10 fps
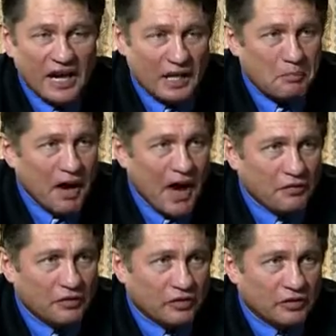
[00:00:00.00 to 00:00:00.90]
Any
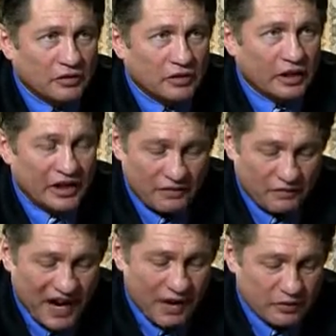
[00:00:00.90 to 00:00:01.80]
pathogen, any
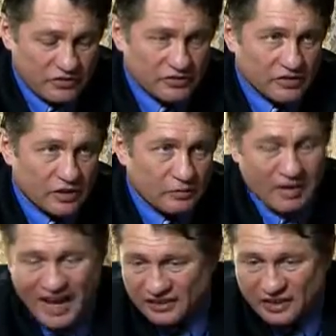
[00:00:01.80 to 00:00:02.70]
virus,
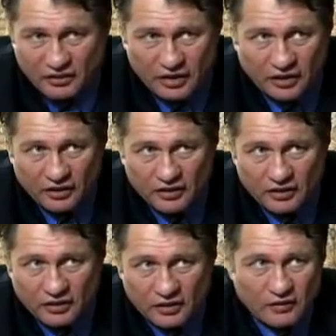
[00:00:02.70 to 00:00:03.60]
bacteria,
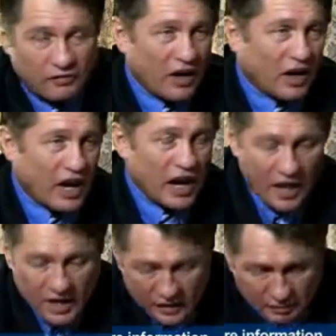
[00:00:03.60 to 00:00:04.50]
fungi
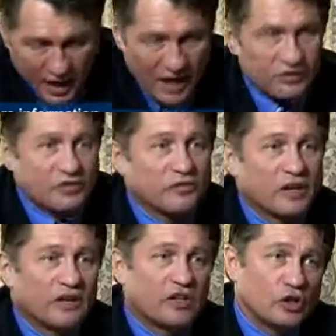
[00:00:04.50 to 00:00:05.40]
that pass in
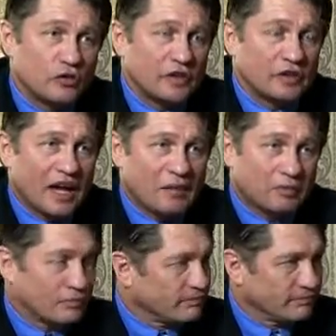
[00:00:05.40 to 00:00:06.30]
front of the UV lamp
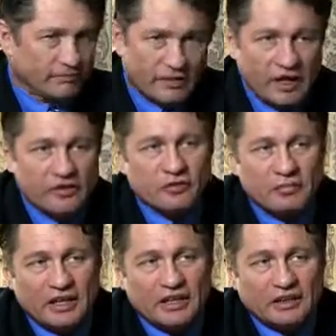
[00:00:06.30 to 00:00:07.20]
is
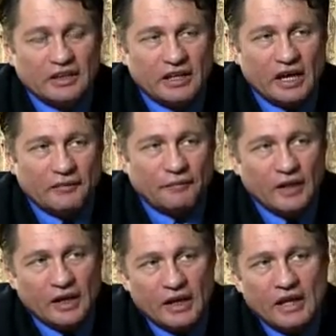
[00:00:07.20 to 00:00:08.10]
immediately dead.
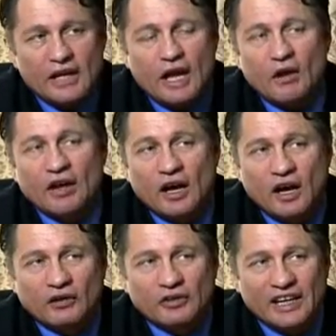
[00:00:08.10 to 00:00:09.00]
Now at
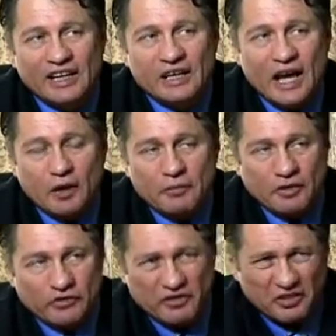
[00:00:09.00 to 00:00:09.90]
180 nanometers,
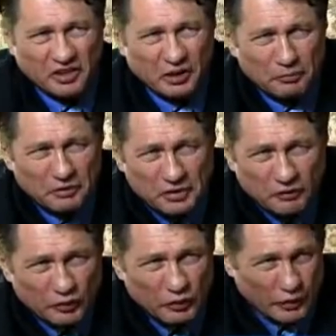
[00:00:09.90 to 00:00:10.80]
this is a little
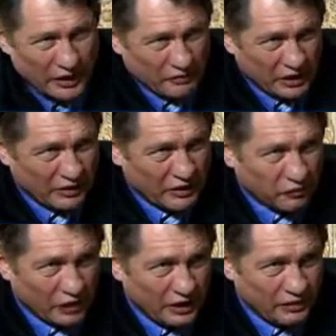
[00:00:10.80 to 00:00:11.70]
different wavelength of
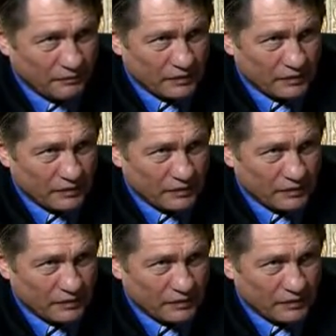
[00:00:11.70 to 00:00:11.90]
light.